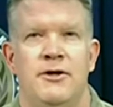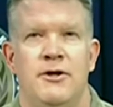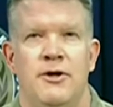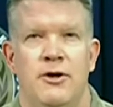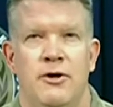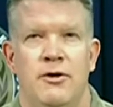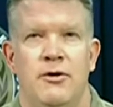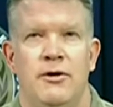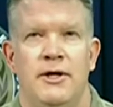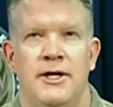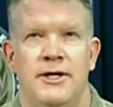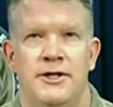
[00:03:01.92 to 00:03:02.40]

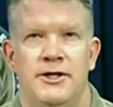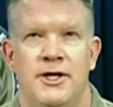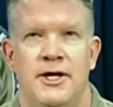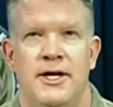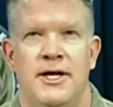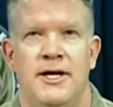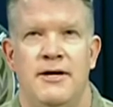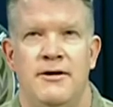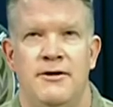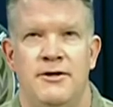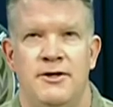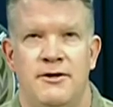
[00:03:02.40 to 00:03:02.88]
coalition
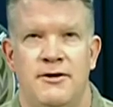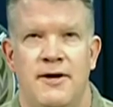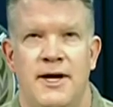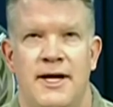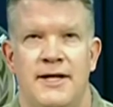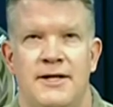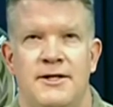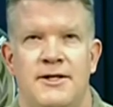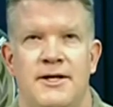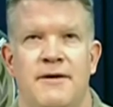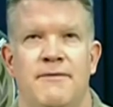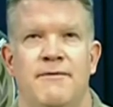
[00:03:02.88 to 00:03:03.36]

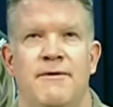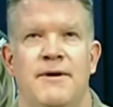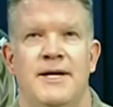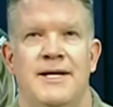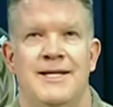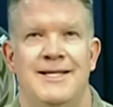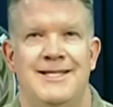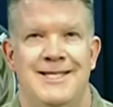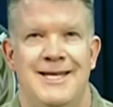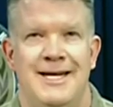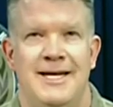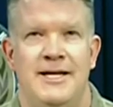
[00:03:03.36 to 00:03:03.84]
airstrikes have
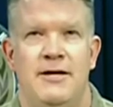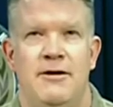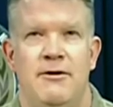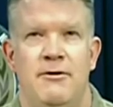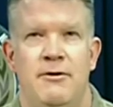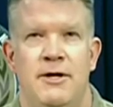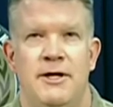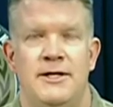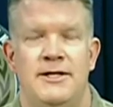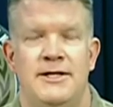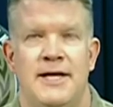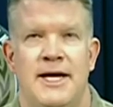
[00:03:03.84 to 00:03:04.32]
continued
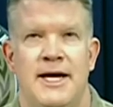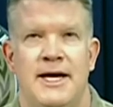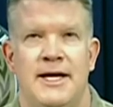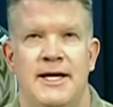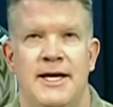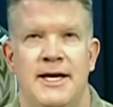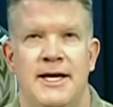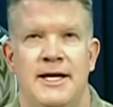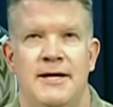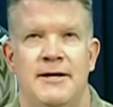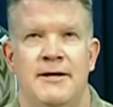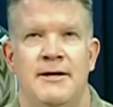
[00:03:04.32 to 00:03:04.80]

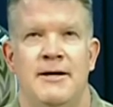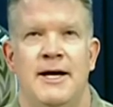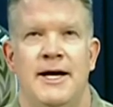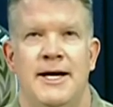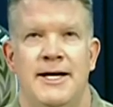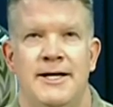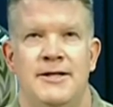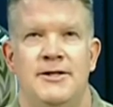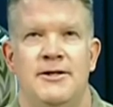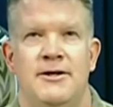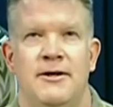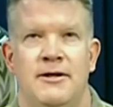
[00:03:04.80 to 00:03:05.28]
attacking
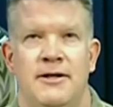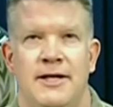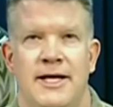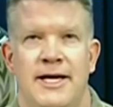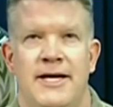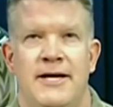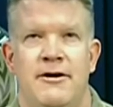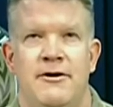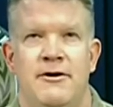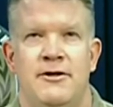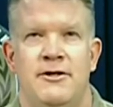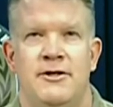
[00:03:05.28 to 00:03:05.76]
ISIL
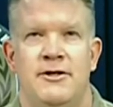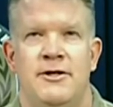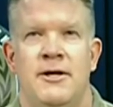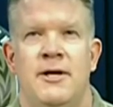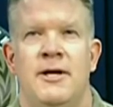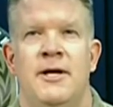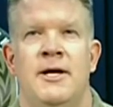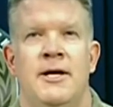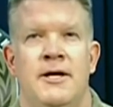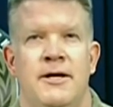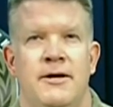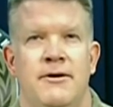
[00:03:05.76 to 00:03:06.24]
leaders
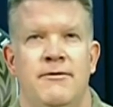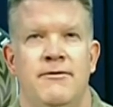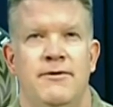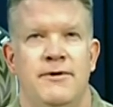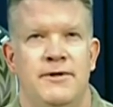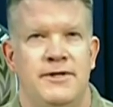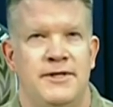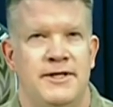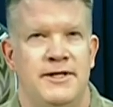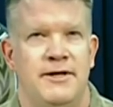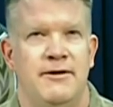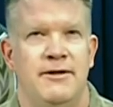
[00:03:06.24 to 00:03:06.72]
who
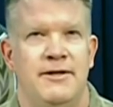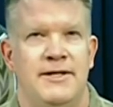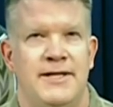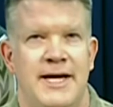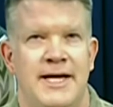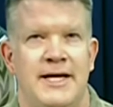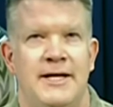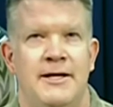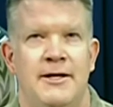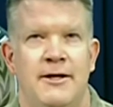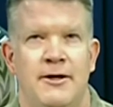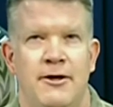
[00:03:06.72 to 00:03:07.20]

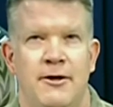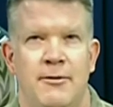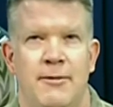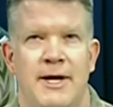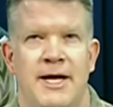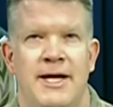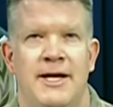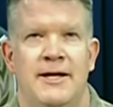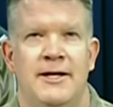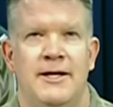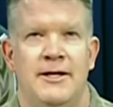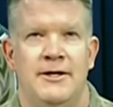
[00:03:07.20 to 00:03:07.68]
facilitate and
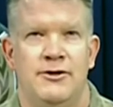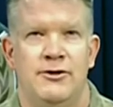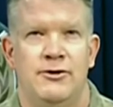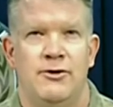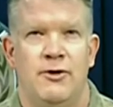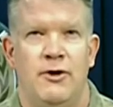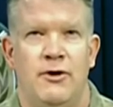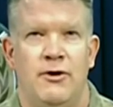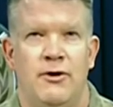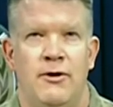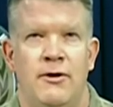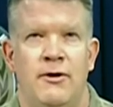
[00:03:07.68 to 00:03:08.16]
command and
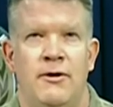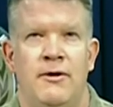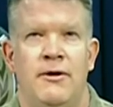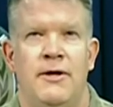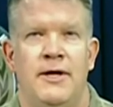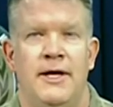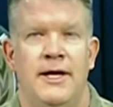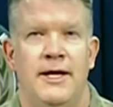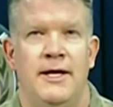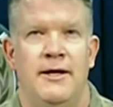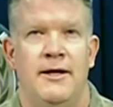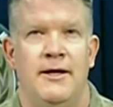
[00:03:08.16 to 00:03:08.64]
control
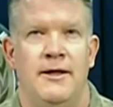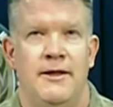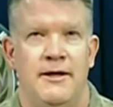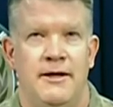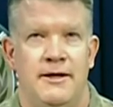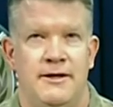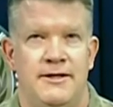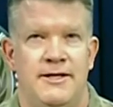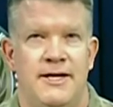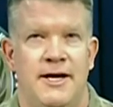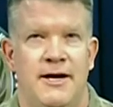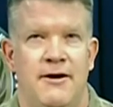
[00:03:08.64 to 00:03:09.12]
uh, the
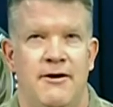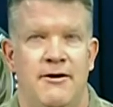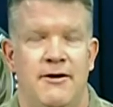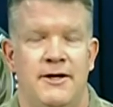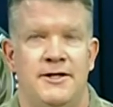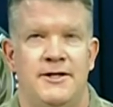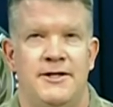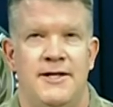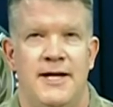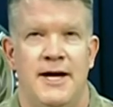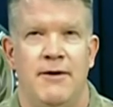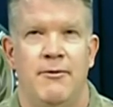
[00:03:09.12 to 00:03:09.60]

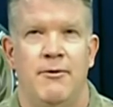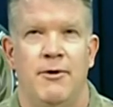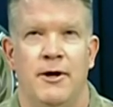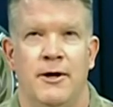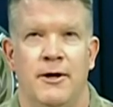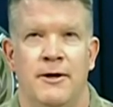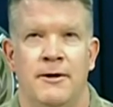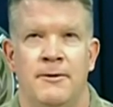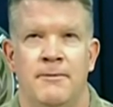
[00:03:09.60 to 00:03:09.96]
terrorist network.